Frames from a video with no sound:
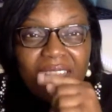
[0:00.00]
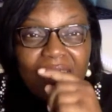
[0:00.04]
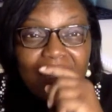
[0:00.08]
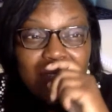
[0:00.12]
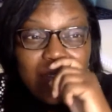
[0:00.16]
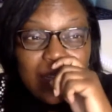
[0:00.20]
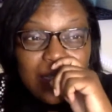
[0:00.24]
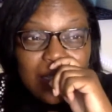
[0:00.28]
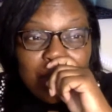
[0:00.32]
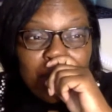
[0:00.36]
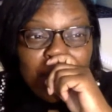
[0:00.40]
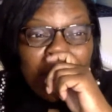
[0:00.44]
it
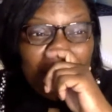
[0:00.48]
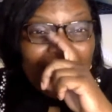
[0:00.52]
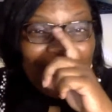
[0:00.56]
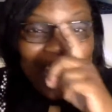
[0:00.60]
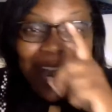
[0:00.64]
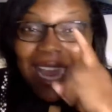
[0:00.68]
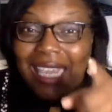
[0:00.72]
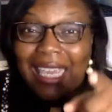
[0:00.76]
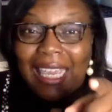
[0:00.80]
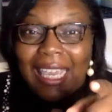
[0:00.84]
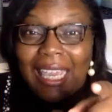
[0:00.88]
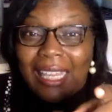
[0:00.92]
doesn't mean that
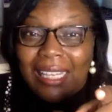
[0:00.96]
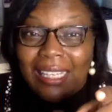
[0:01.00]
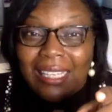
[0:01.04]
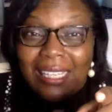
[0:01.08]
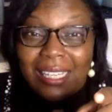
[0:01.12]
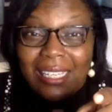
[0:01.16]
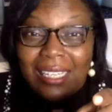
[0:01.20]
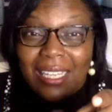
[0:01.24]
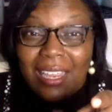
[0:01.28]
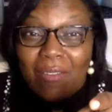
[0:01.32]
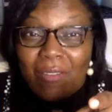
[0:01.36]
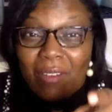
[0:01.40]
I can't
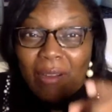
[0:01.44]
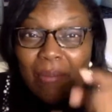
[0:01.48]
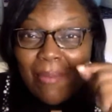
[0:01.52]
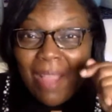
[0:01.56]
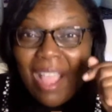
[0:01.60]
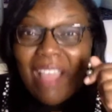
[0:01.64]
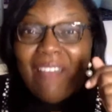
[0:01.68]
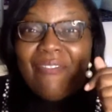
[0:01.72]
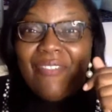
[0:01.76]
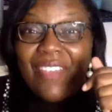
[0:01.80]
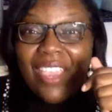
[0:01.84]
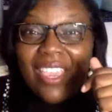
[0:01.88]
declare what
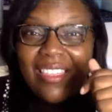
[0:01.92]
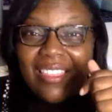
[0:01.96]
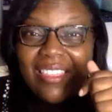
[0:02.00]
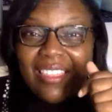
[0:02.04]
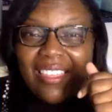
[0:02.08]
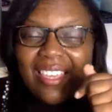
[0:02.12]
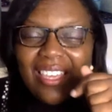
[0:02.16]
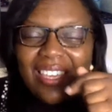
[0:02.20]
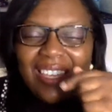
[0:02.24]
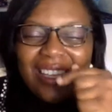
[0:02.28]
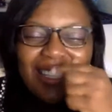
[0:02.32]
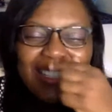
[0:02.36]
my faith
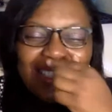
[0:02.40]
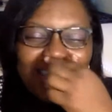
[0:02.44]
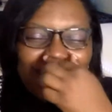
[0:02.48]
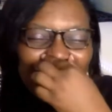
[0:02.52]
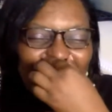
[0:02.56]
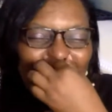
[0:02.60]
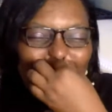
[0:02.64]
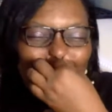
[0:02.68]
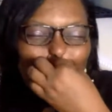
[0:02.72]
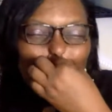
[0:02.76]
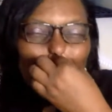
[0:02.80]
is.